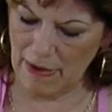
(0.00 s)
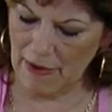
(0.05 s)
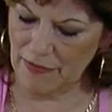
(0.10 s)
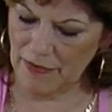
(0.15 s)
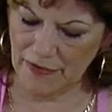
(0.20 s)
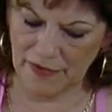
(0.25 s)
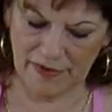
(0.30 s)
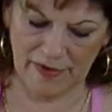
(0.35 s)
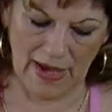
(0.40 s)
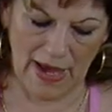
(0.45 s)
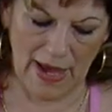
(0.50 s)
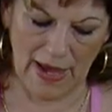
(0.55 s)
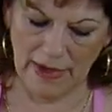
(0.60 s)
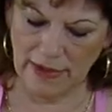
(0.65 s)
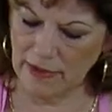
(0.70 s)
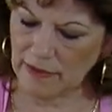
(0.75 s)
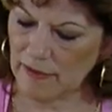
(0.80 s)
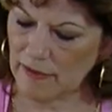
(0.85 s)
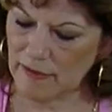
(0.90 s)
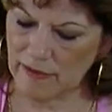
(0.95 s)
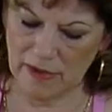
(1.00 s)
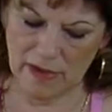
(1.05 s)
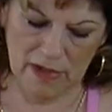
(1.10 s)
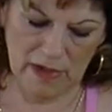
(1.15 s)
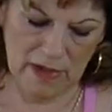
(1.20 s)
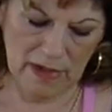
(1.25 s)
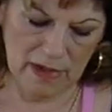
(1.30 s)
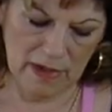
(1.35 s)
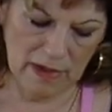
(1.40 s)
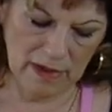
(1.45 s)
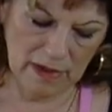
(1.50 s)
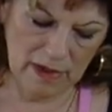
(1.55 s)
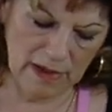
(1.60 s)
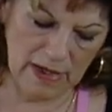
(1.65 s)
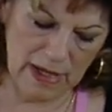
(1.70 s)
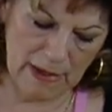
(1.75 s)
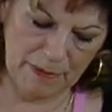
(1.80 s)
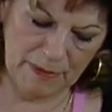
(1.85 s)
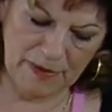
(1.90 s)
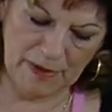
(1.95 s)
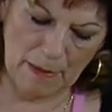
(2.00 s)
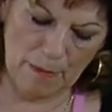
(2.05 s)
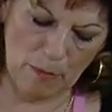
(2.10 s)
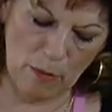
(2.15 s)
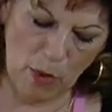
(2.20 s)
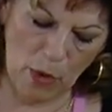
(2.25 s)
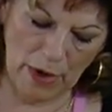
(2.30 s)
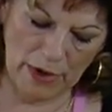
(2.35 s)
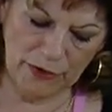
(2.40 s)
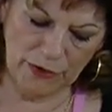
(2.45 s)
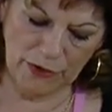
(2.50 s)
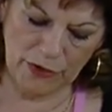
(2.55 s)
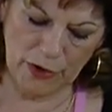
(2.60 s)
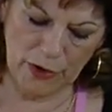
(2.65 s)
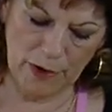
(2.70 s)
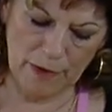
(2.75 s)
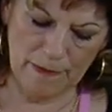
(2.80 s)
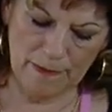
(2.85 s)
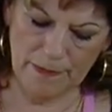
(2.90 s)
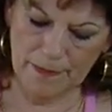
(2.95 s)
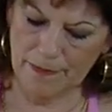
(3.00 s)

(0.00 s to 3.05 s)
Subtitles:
on the sides. Keeps them moister.